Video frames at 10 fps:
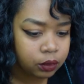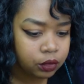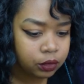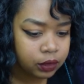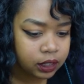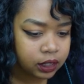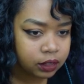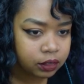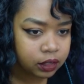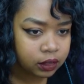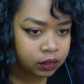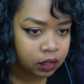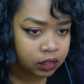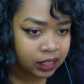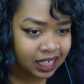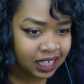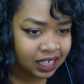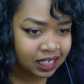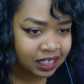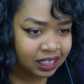oh, 2 skill increases on
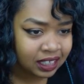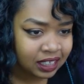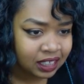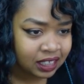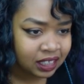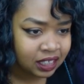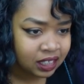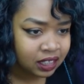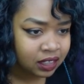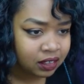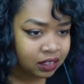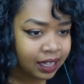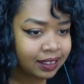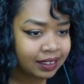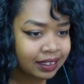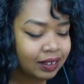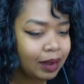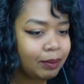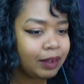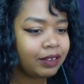digging. Yes,
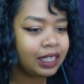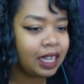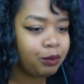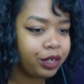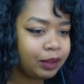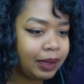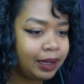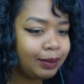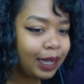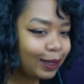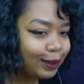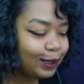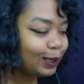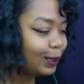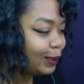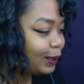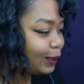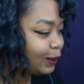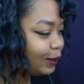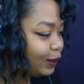Crab Muffin and Bickerbottom got digging
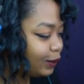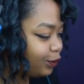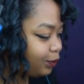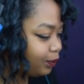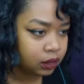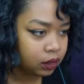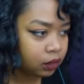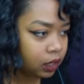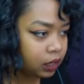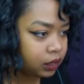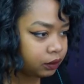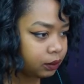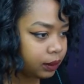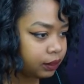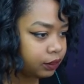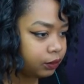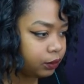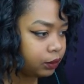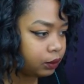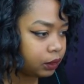skill too. Oh, colony requires a
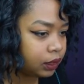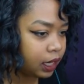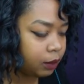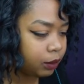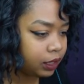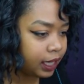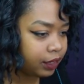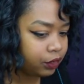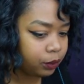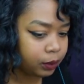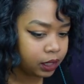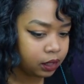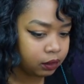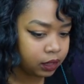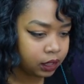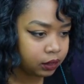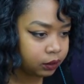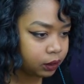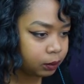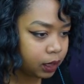food source. I will get to it. Okay, so
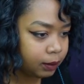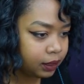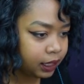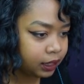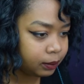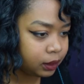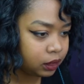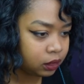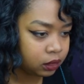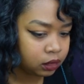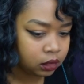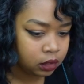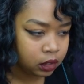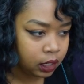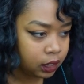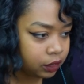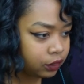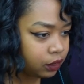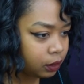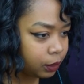we're gonna pop a tile up here, and this
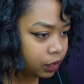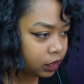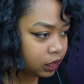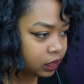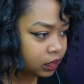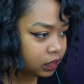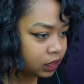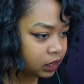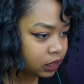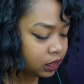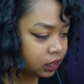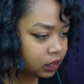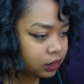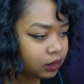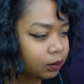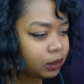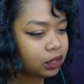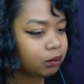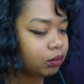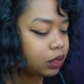is gonna be our kitchen. This is gonna be
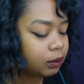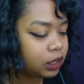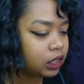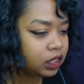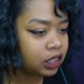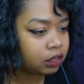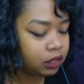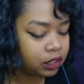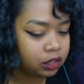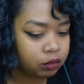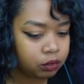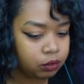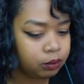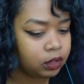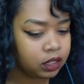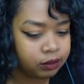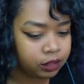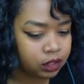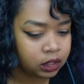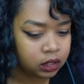the pretty much the generation room, the
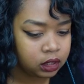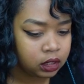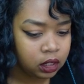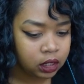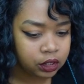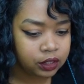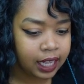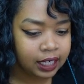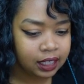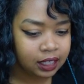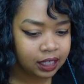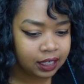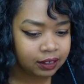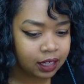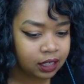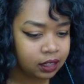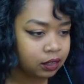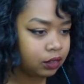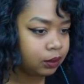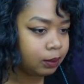everything, just anything that has anything
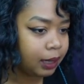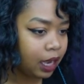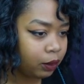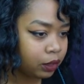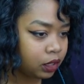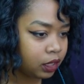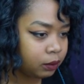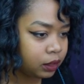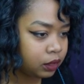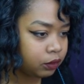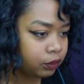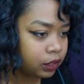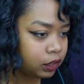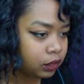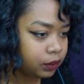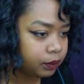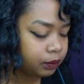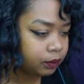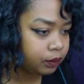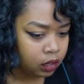to do with power. I want it over here.
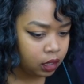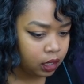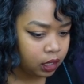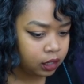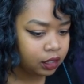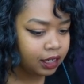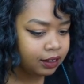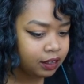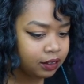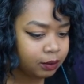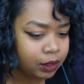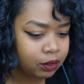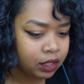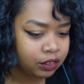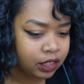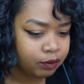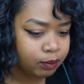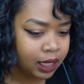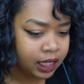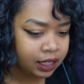And the nice thing is that we don't actually have
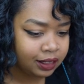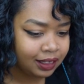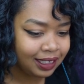money,